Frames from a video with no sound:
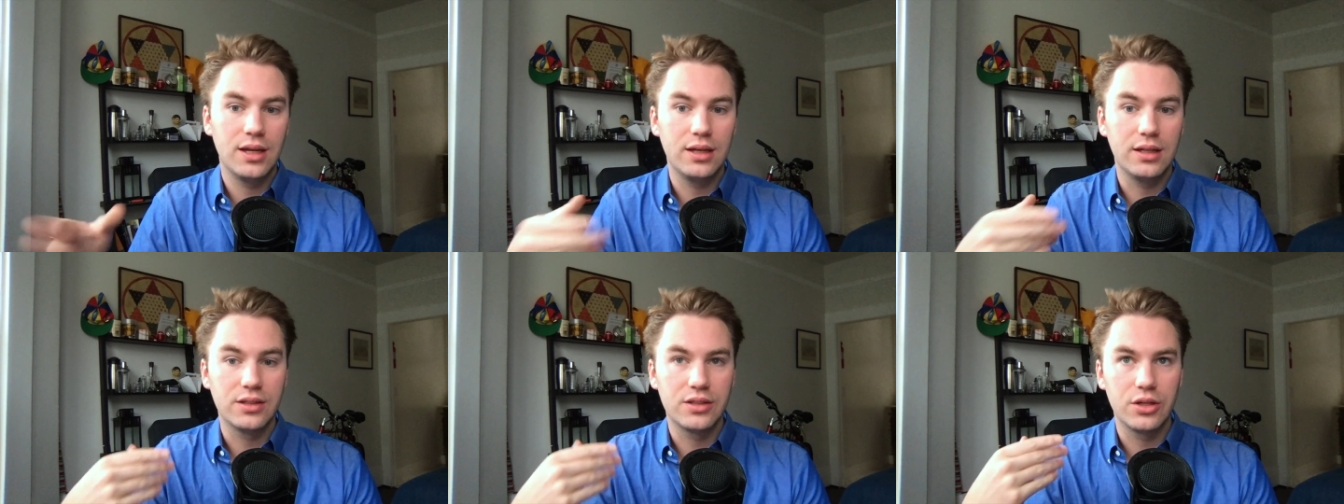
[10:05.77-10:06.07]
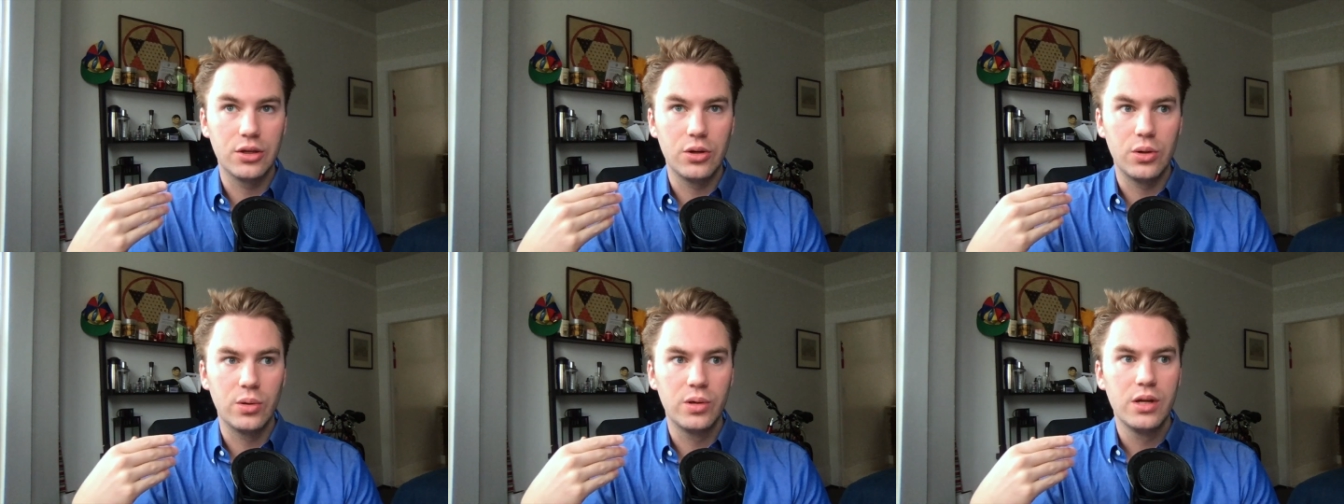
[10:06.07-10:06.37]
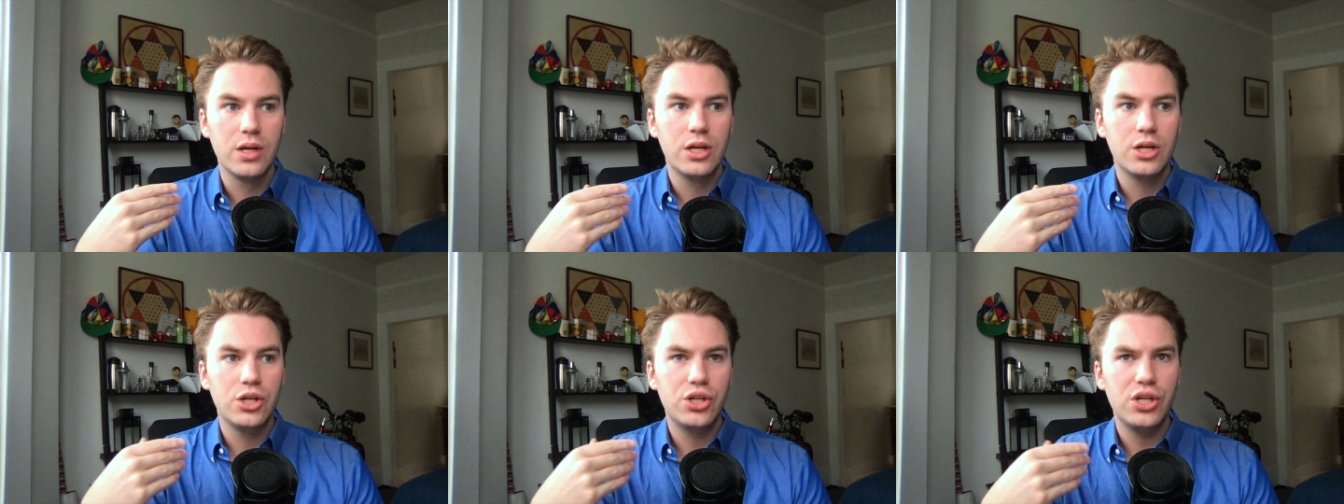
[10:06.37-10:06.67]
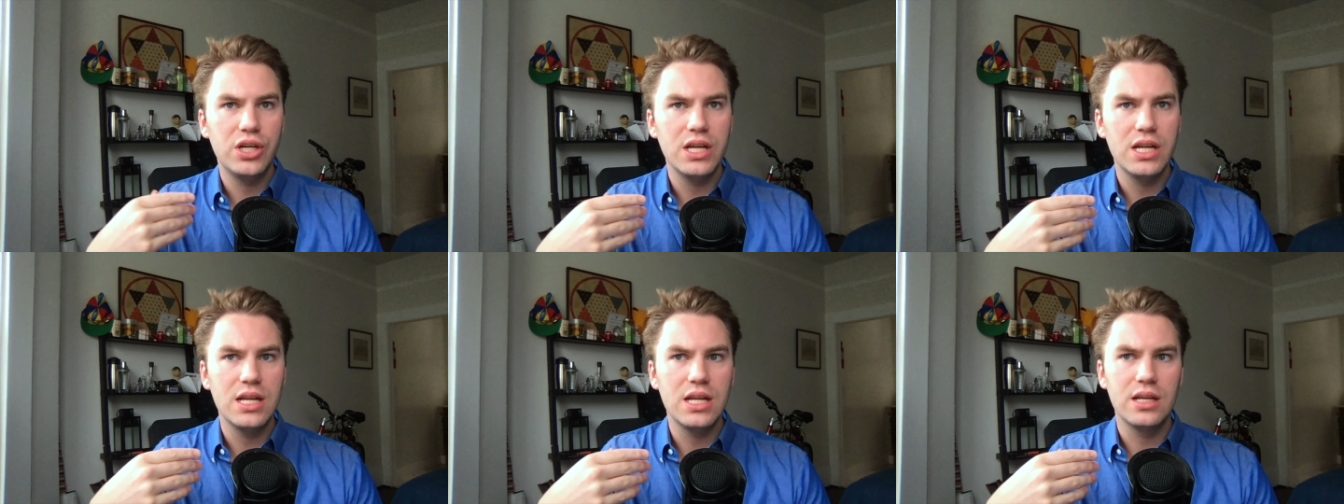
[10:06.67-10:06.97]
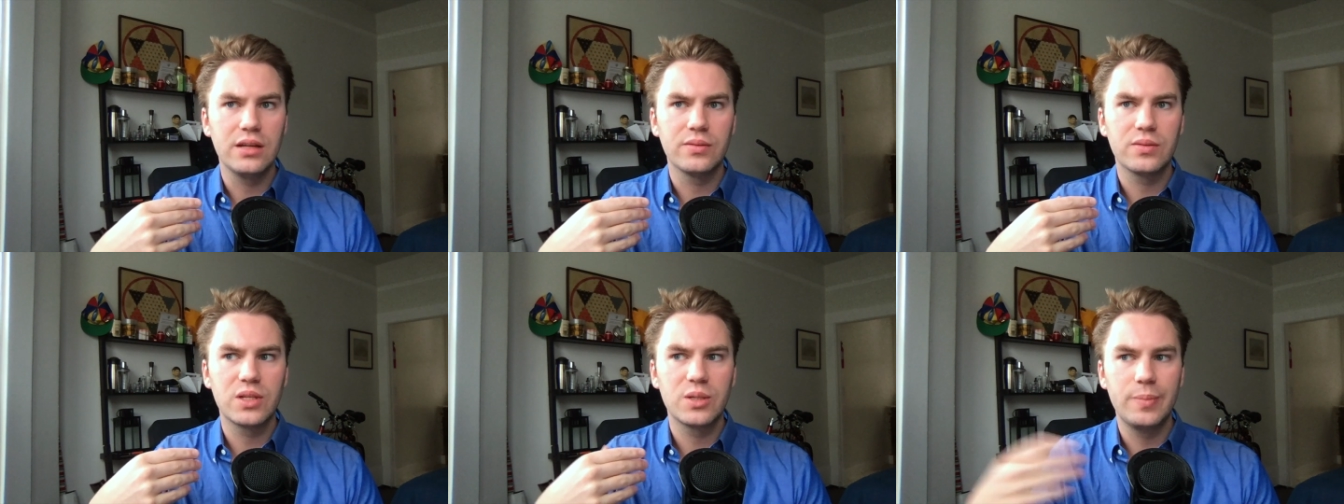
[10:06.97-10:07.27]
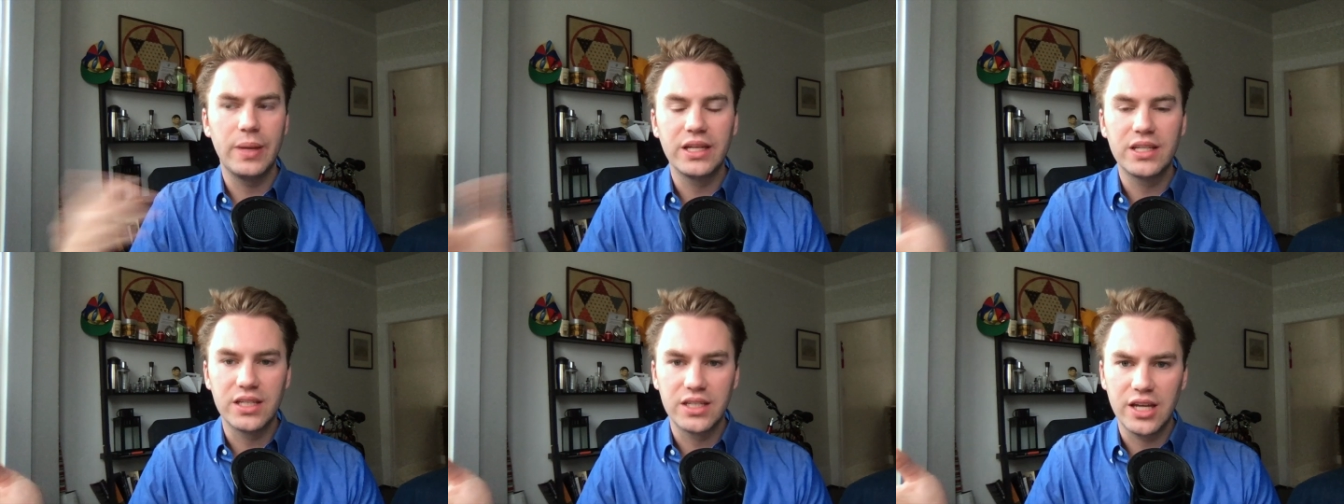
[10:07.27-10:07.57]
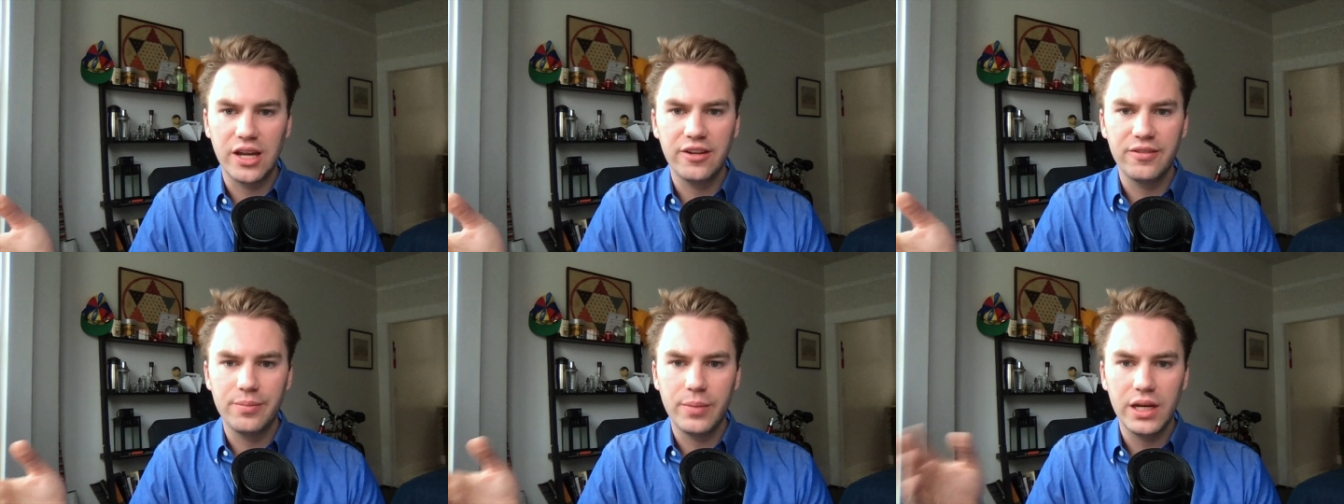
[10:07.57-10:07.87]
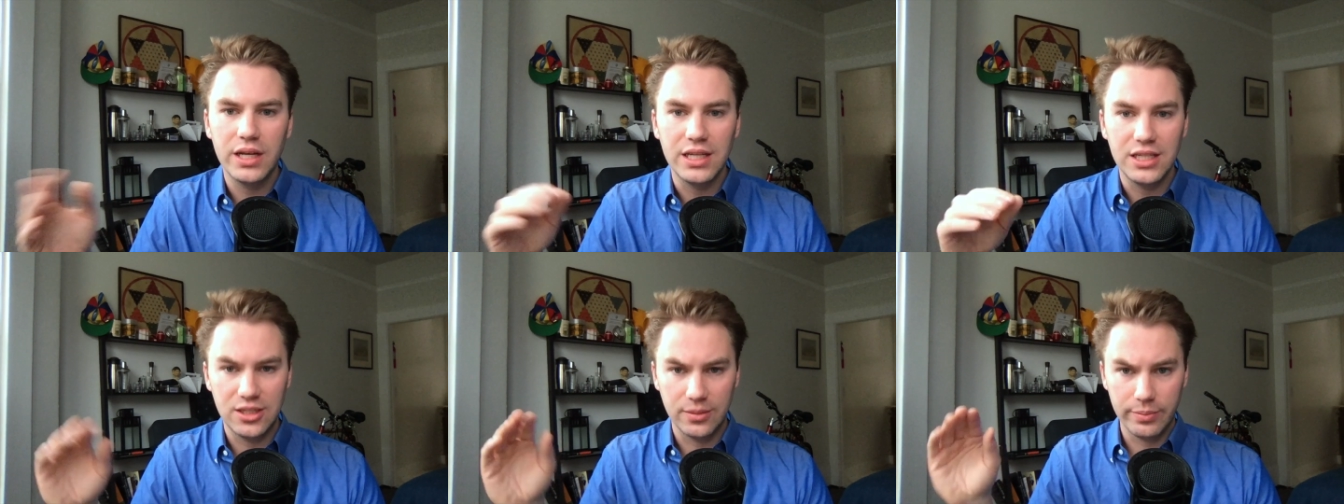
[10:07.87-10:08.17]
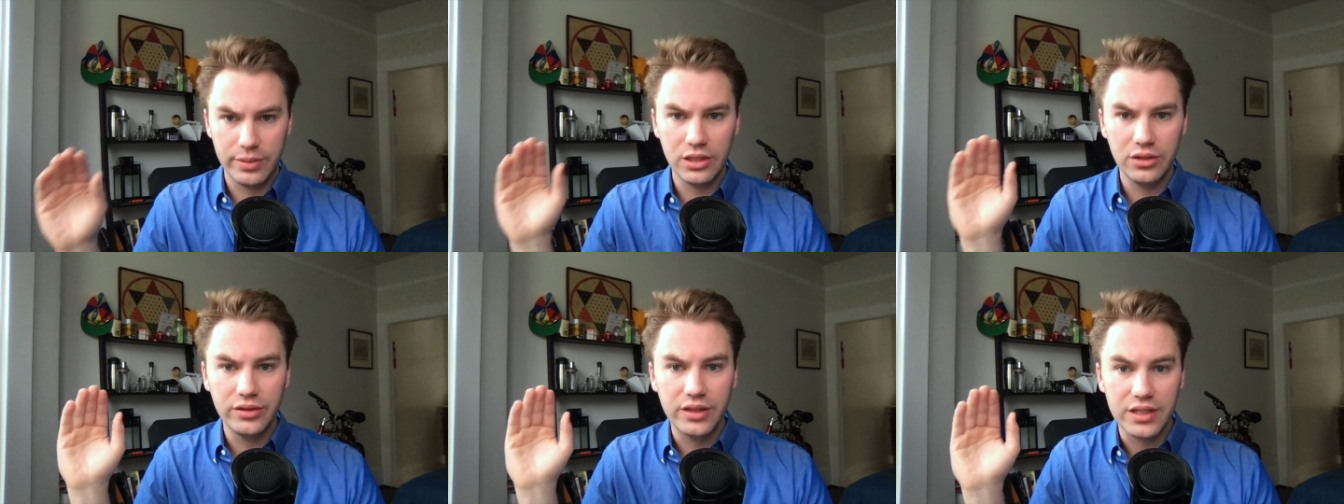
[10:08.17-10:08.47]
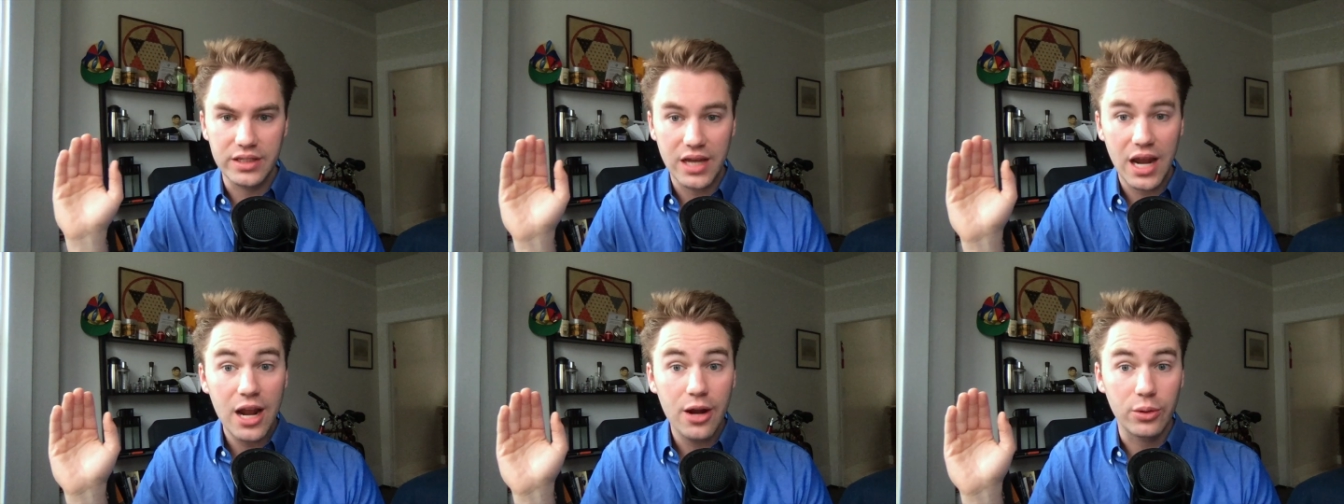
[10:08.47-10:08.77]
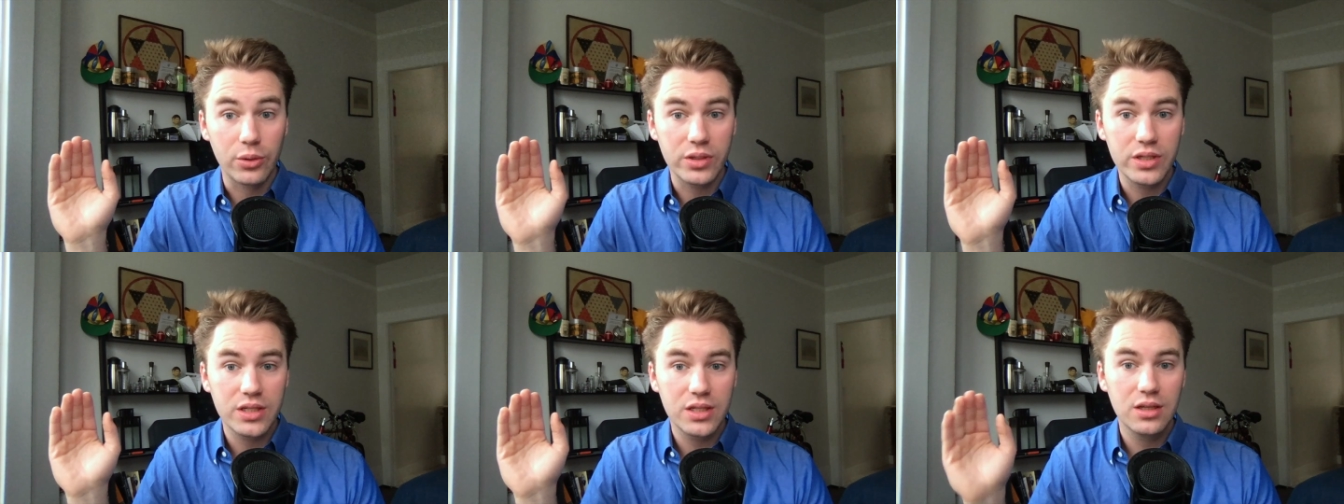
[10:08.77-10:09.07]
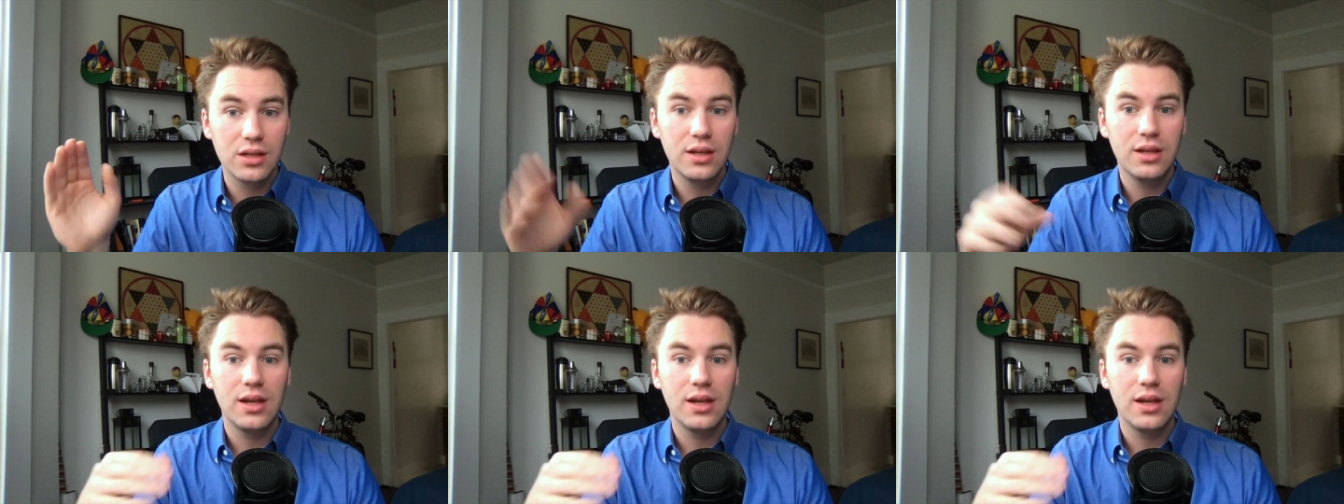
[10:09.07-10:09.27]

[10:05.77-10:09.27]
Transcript: and so she spent a ton of money to build this house,